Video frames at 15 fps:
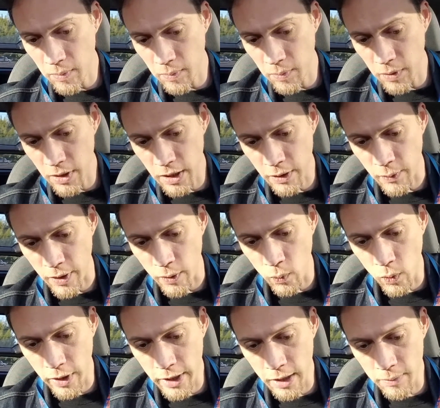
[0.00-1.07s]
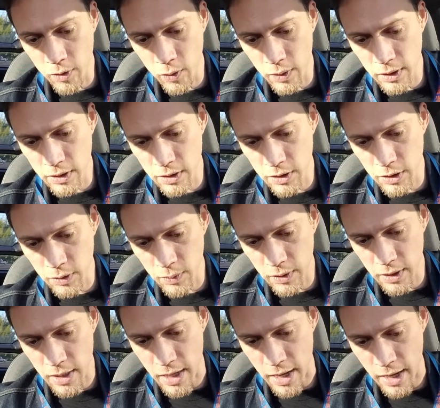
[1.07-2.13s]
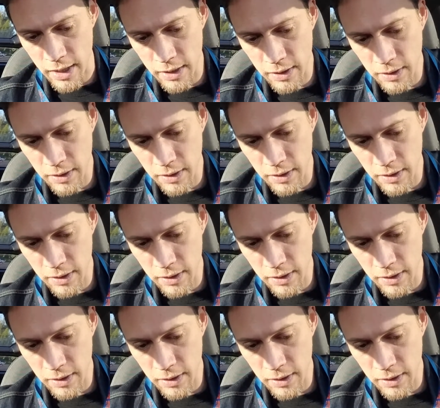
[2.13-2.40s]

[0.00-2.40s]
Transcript: But anyway, what I'm going to do with that